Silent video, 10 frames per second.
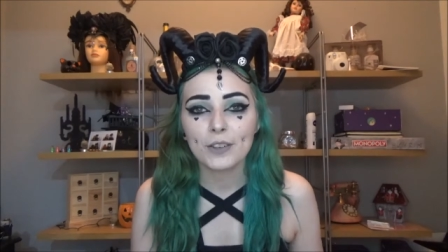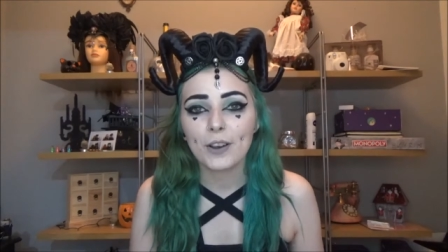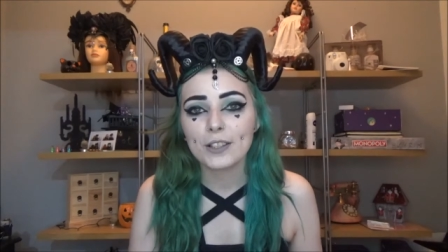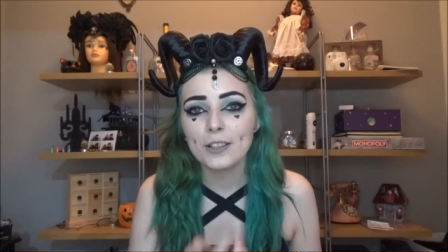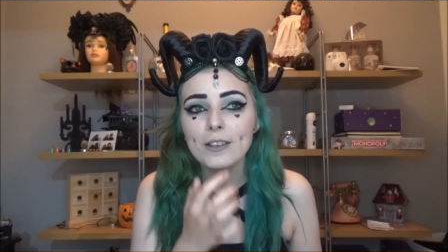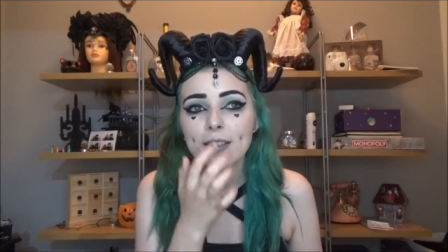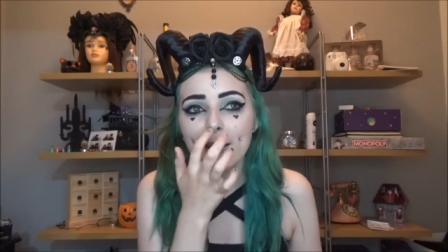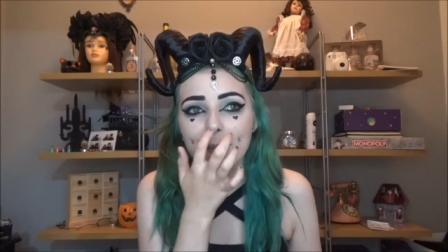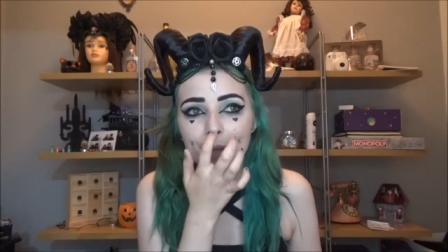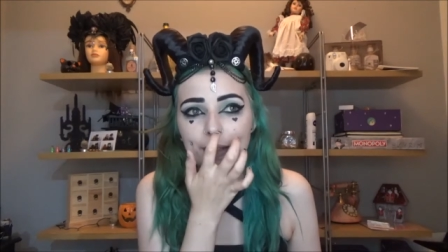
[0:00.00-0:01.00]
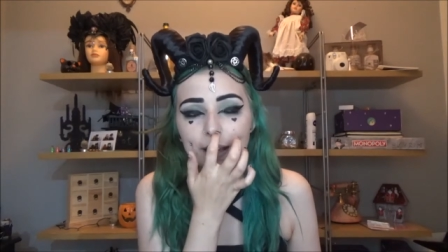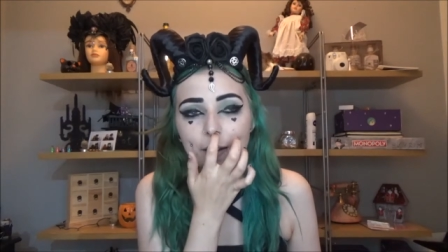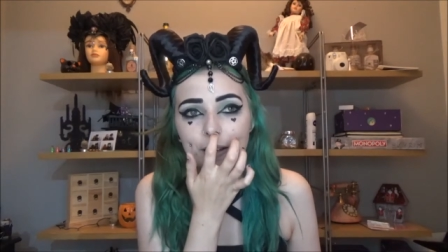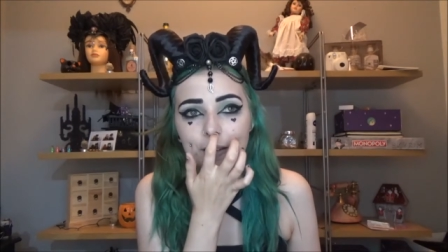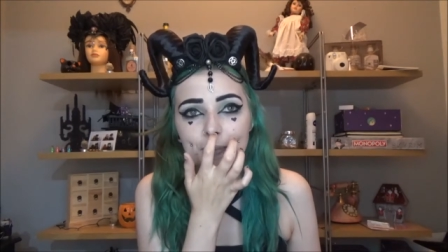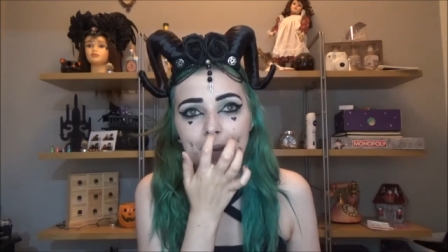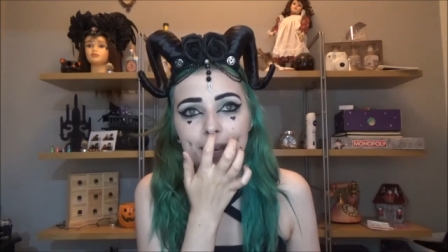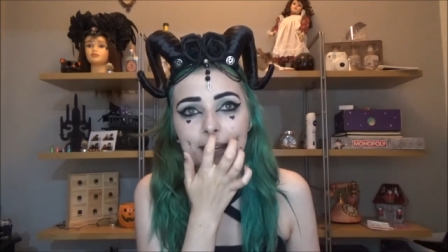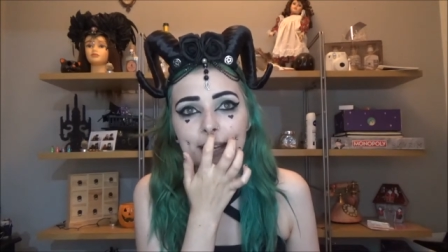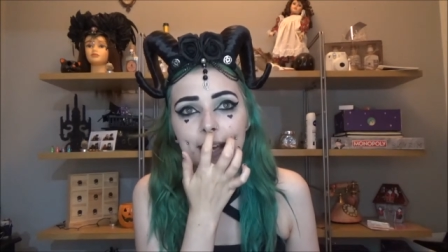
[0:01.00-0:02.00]
you guys know them, they're kind of
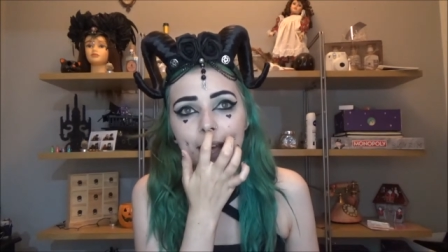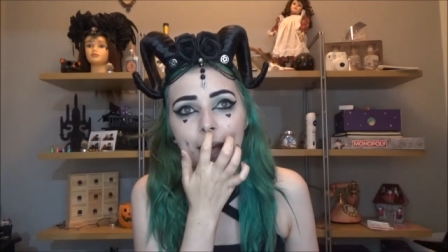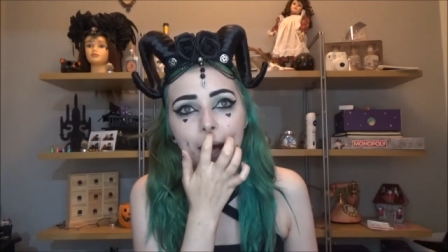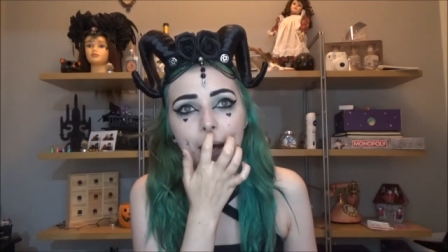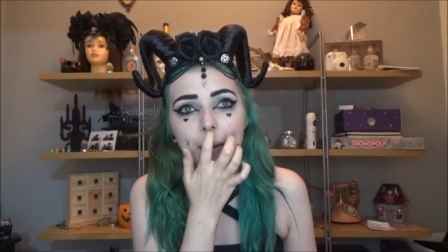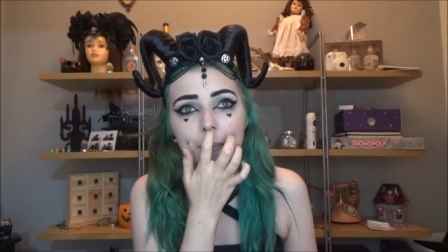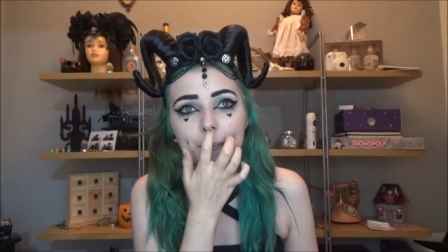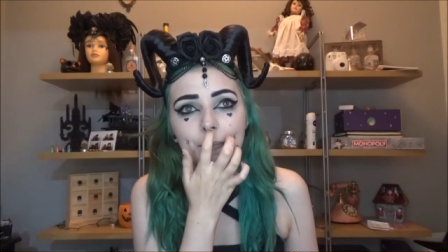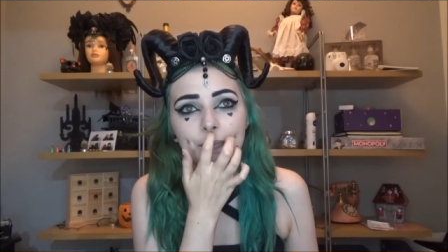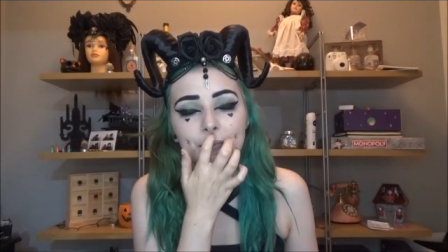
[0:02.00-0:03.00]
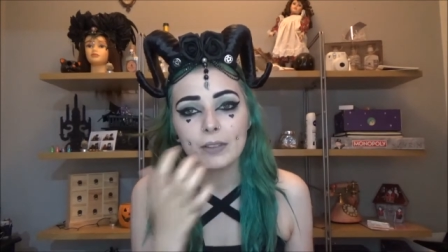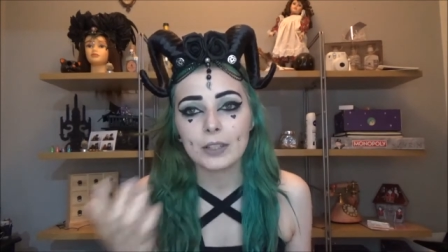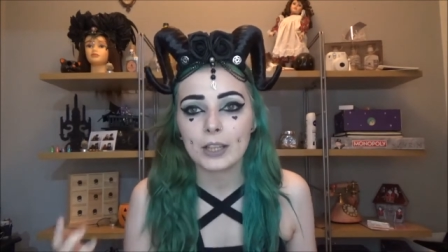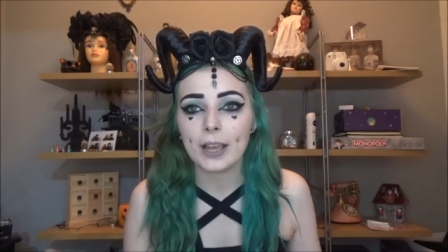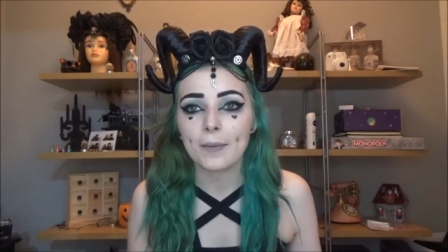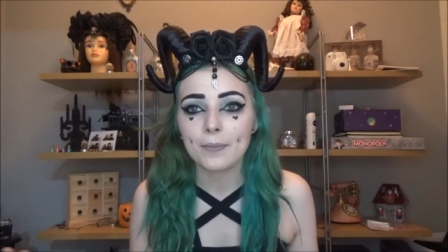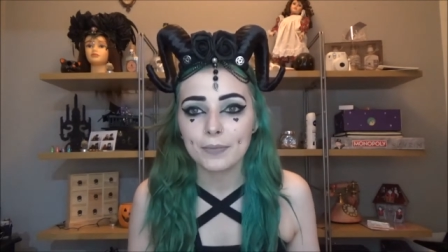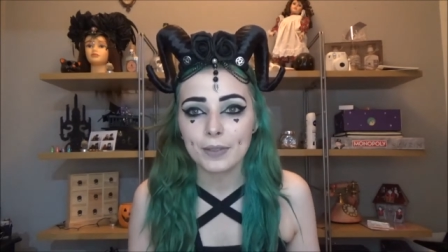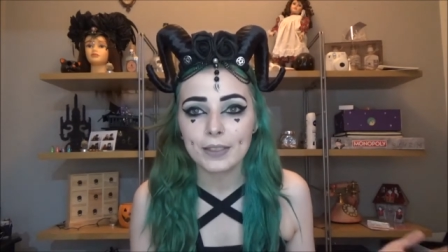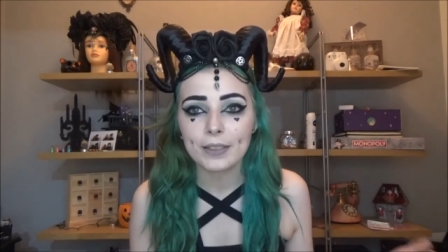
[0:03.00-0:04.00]
big. Um, so yeah,
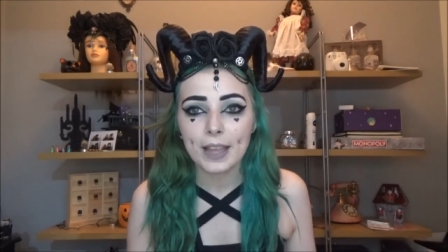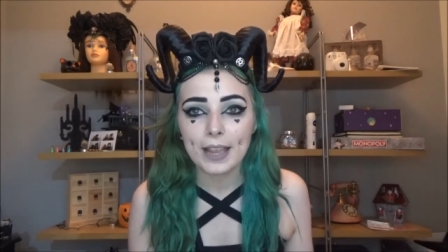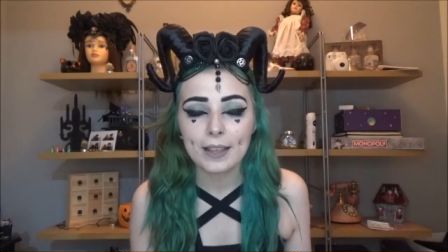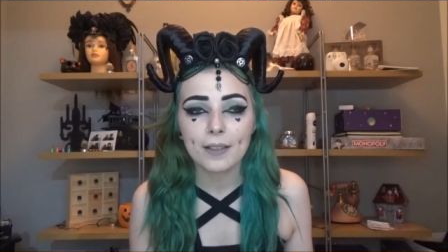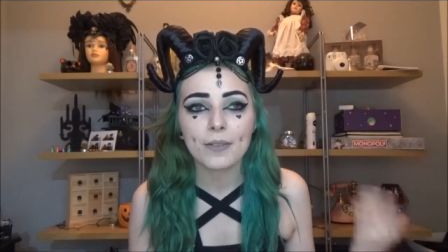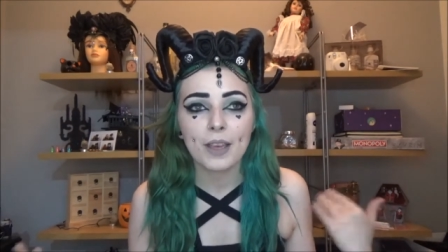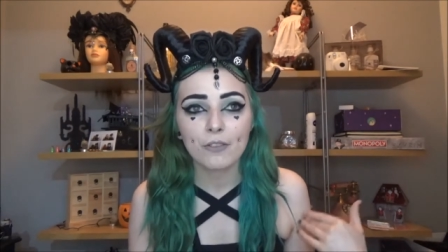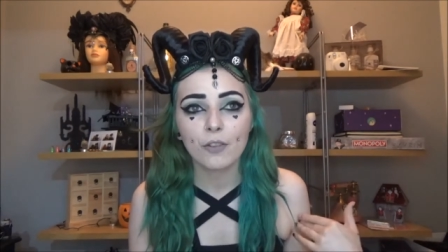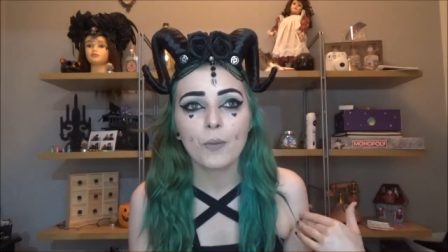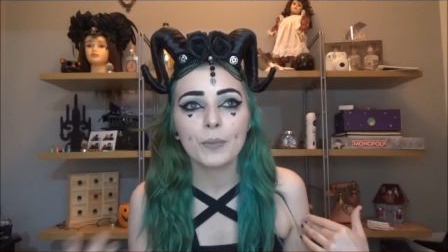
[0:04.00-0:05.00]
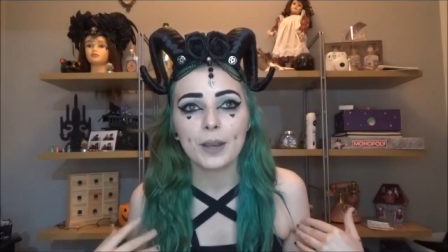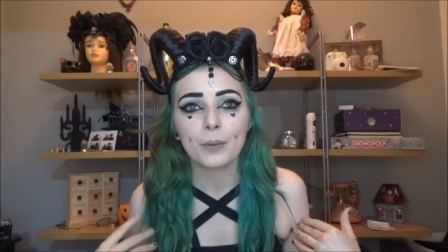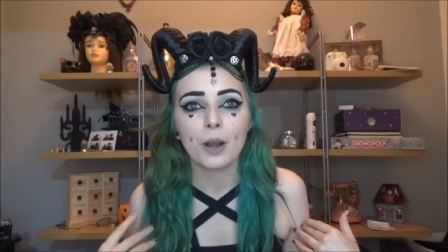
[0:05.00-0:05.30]
they, they're from near where